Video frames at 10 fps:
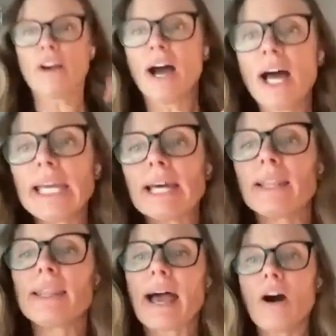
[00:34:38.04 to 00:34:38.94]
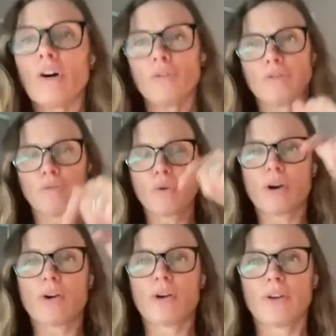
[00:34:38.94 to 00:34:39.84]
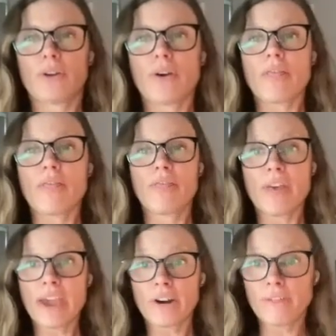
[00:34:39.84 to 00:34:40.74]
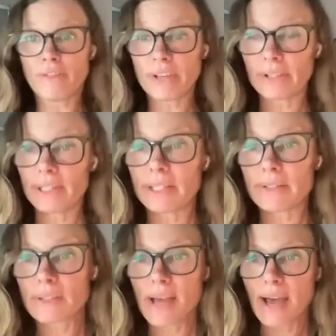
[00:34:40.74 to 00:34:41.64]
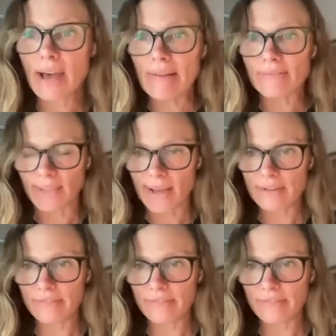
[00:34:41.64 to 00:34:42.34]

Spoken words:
if I allow for their feelings to have